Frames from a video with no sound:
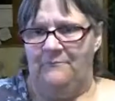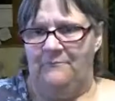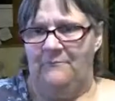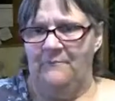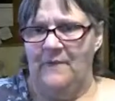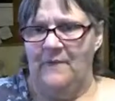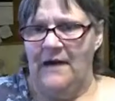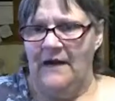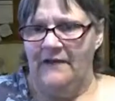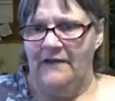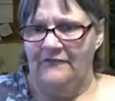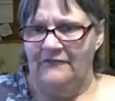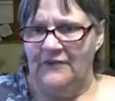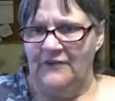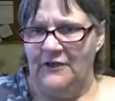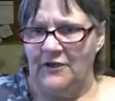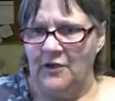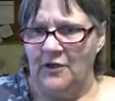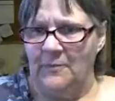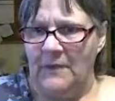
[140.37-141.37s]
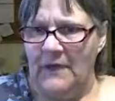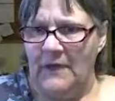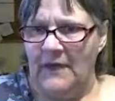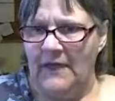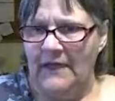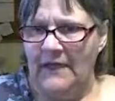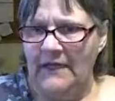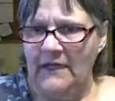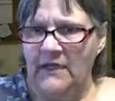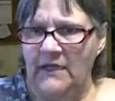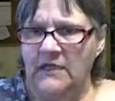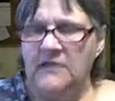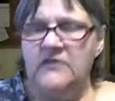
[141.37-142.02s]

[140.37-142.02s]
my Flutterby.